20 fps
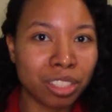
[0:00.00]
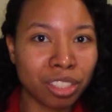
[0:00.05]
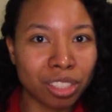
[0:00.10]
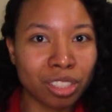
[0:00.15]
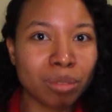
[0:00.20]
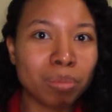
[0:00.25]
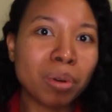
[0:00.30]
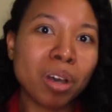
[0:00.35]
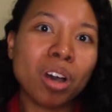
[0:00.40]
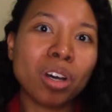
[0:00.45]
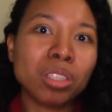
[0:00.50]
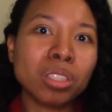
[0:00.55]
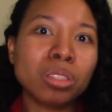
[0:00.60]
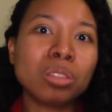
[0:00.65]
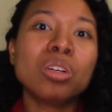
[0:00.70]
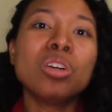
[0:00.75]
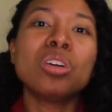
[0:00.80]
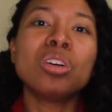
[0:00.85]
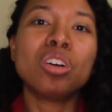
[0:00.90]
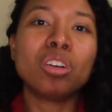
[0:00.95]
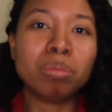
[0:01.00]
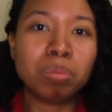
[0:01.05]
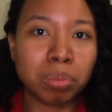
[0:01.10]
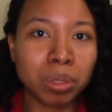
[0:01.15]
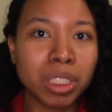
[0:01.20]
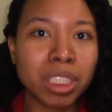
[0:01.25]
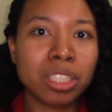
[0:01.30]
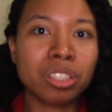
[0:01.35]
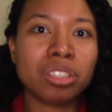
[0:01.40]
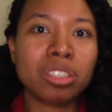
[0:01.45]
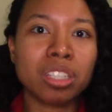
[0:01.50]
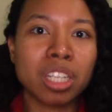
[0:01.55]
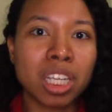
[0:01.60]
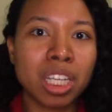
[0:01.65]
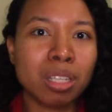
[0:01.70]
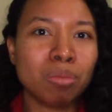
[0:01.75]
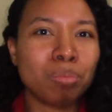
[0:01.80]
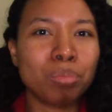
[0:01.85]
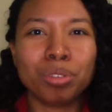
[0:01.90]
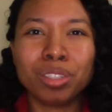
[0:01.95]
in a bottle or bleach
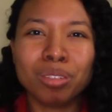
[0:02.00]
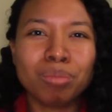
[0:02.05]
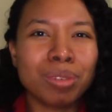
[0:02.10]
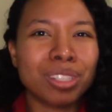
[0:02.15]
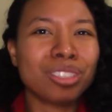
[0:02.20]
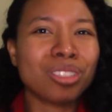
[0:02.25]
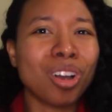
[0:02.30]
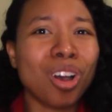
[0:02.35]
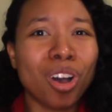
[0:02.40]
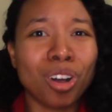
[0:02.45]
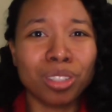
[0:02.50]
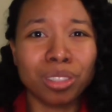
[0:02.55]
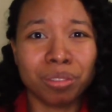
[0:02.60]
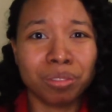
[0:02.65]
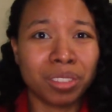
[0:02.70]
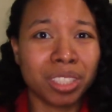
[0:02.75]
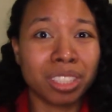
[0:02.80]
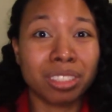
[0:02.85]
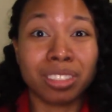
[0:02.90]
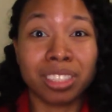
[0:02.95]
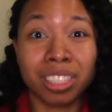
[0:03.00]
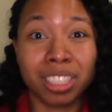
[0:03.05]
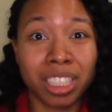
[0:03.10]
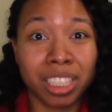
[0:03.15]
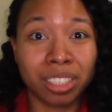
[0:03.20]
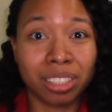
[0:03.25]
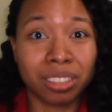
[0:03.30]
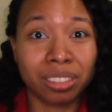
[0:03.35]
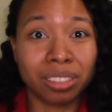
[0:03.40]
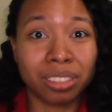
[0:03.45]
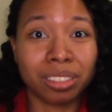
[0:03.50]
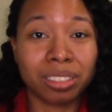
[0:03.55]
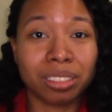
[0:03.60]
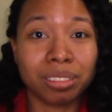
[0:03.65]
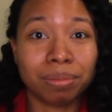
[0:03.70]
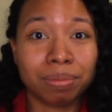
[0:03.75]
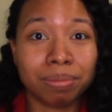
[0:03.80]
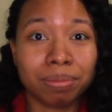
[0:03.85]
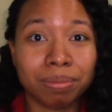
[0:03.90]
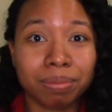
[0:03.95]
in pretty much all of their cleaners.
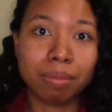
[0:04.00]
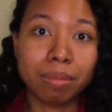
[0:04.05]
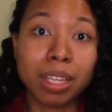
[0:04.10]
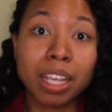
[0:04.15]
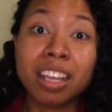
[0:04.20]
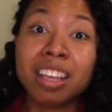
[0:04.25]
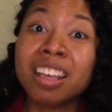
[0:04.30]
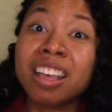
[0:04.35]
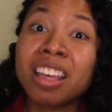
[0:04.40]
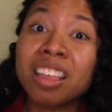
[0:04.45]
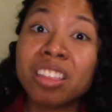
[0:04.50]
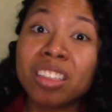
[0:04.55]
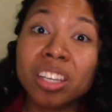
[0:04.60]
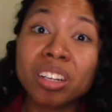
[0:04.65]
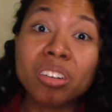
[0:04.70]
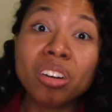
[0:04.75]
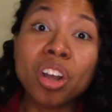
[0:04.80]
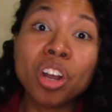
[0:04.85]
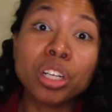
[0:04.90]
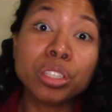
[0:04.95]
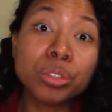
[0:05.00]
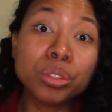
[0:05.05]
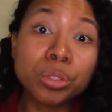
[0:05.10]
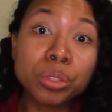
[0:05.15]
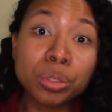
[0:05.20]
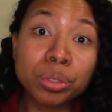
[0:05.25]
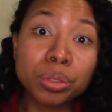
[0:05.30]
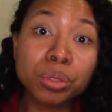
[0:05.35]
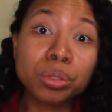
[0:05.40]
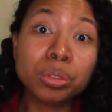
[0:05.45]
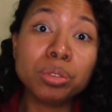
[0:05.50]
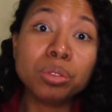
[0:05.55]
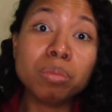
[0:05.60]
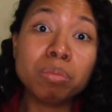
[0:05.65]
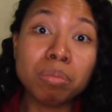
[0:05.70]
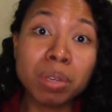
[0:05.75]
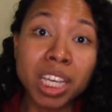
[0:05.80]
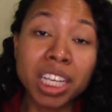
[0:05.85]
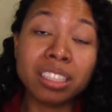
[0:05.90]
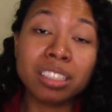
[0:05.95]
There are two
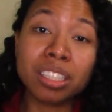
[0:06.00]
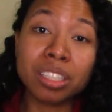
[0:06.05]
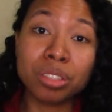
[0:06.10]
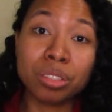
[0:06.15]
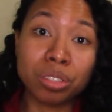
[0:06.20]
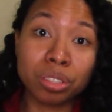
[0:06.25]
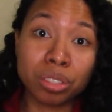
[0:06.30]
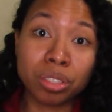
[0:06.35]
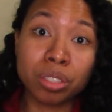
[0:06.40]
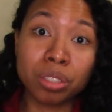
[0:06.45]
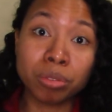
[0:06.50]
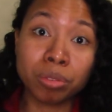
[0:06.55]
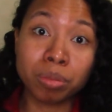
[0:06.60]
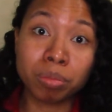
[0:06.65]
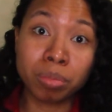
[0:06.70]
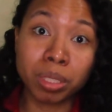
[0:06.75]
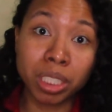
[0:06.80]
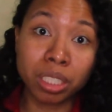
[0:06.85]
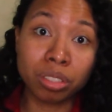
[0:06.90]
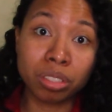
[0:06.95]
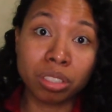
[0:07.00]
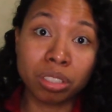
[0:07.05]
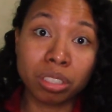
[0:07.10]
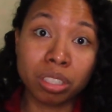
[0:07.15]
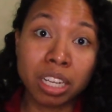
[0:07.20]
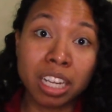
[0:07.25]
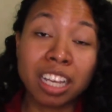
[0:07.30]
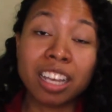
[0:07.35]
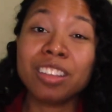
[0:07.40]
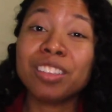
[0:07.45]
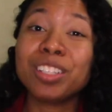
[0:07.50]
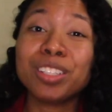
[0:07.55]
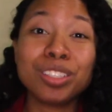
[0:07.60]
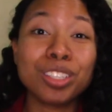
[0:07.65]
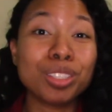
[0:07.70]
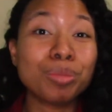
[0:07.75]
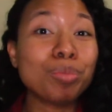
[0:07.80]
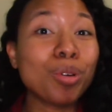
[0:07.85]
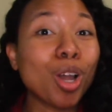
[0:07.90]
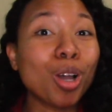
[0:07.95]
main concerns with bleach, and this is
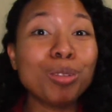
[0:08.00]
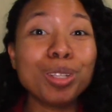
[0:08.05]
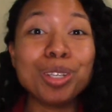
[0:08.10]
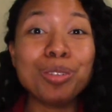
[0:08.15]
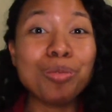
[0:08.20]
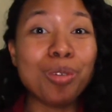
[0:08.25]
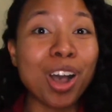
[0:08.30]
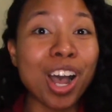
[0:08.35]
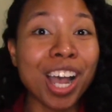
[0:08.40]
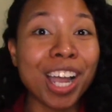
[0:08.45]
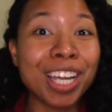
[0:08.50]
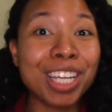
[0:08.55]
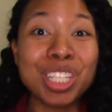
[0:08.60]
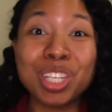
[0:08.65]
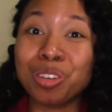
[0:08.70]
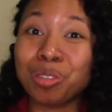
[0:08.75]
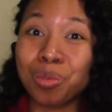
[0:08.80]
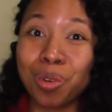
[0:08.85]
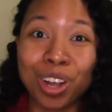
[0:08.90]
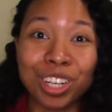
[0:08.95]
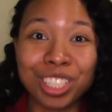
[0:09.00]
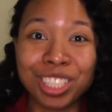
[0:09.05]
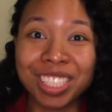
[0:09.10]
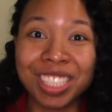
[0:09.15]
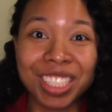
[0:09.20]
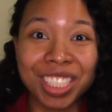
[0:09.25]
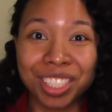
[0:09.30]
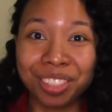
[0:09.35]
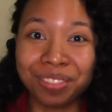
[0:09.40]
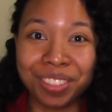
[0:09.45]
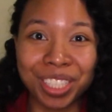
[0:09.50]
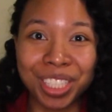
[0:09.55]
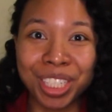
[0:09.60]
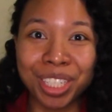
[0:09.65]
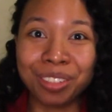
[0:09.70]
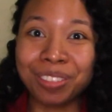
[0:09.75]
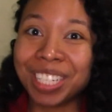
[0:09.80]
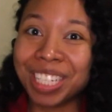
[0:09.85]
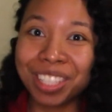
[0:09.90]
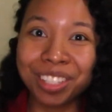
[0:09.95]
probably why you're watching this video
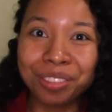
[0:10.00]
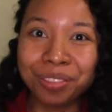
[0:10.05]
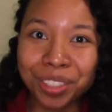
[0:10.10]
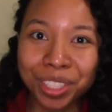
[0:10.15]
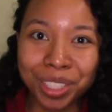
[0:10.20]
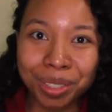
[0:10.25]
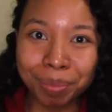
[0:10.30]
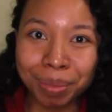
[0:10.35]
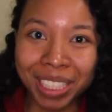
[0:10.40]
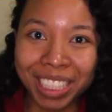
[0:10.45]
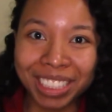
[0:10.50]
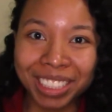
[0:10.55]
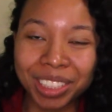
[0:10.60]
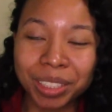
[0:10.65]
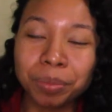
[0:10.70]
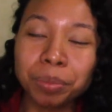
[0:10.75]
in the first place.